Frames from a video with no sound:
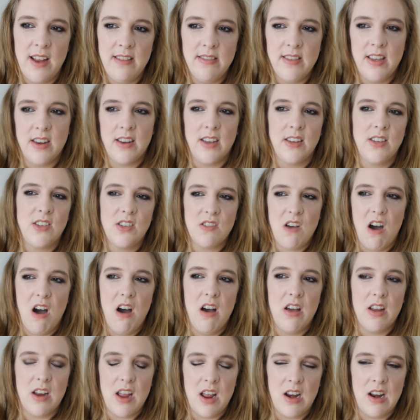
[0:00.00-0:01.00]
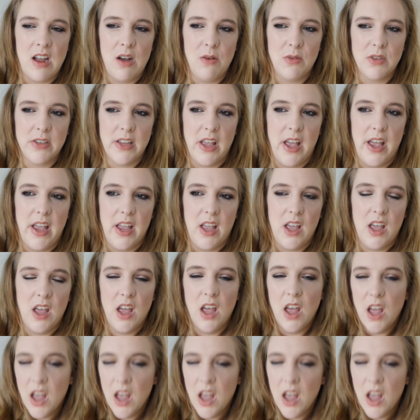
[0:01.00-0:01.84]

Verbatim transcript: and then I saw it and I was like,